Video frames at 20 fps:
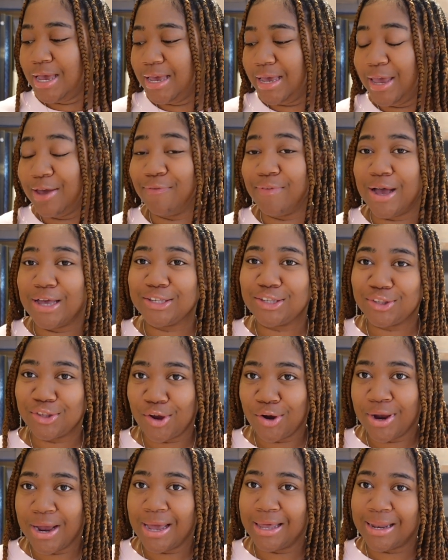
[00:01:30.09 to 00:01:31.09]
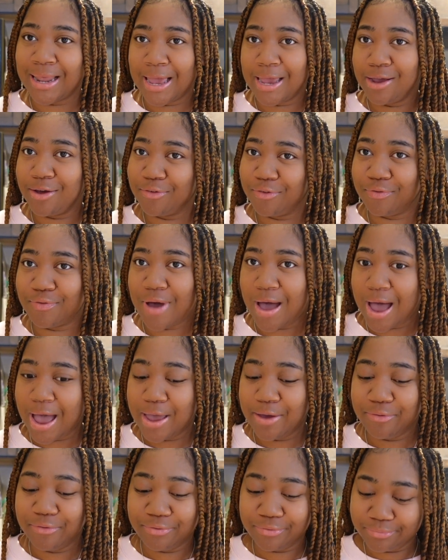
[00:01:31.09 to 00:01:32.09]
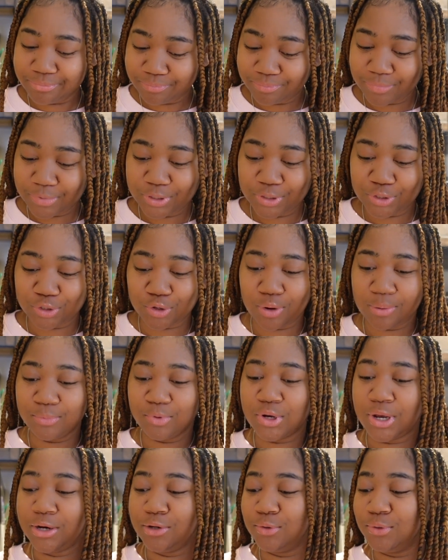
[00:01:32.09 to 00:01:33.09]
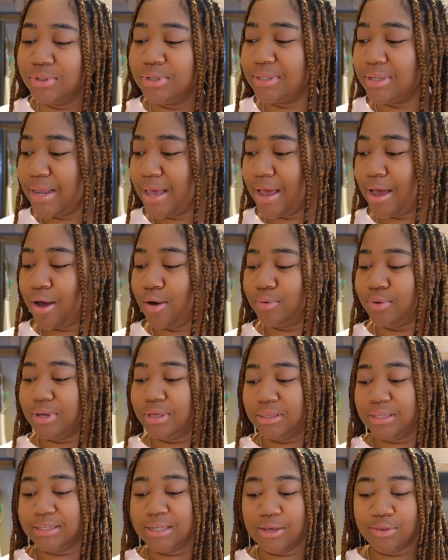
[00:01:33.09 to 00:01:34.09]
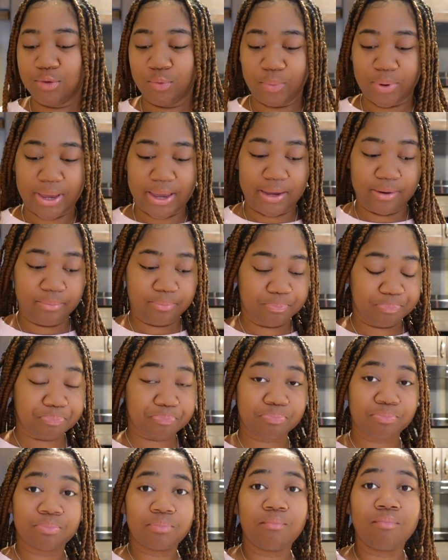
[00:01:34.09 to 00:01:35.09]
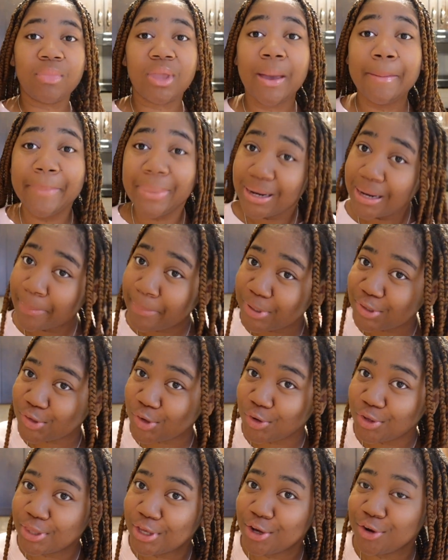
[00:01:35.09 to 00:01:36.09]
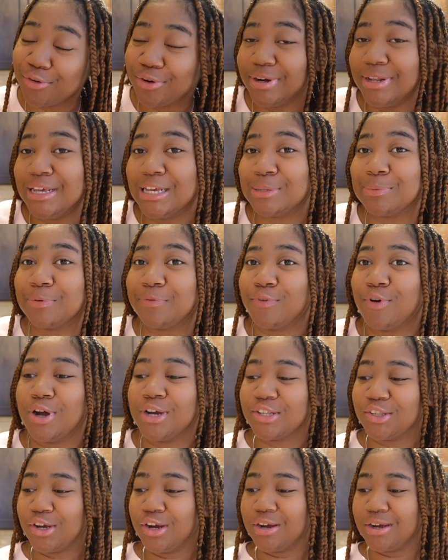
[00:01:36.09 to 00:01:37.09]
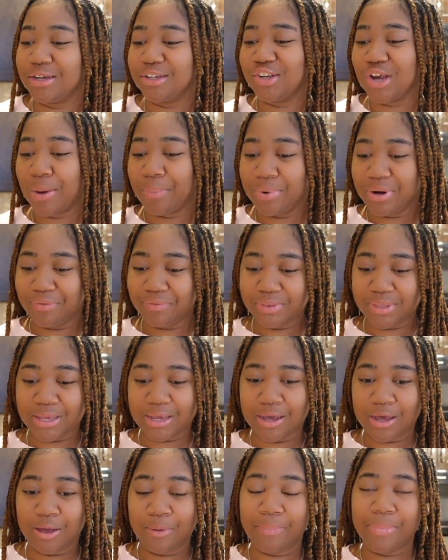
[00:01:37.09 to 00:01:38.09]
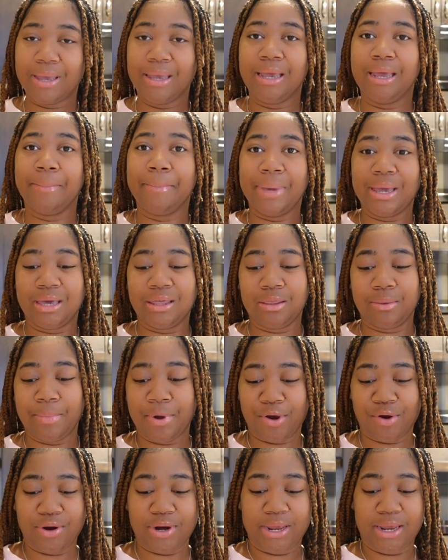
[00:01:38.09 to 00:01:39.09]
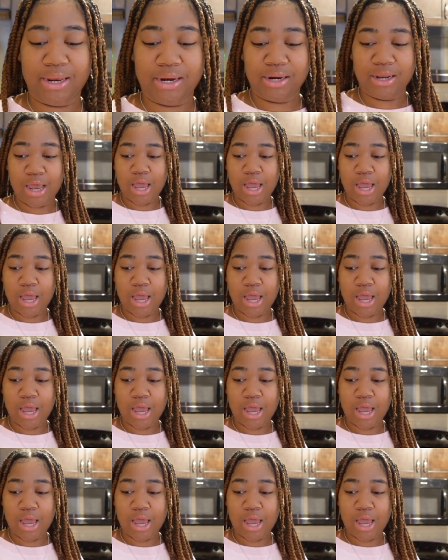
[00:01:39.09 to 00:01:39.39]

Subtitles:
if I start at like 5. So I'm trying to do this now, get this out the way. But let me show you the ingredients before I start chopping everything up and making the marinade.